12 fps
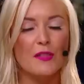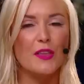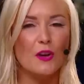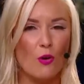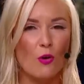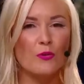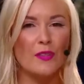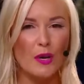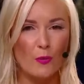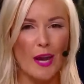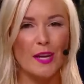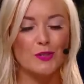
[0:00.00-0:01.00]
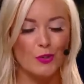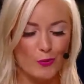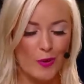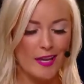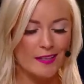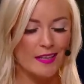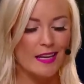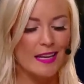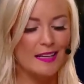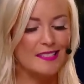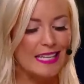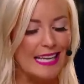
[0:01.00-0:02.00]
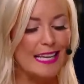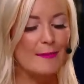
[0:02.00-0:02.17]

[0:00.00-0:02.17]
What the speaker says: The only way to win is to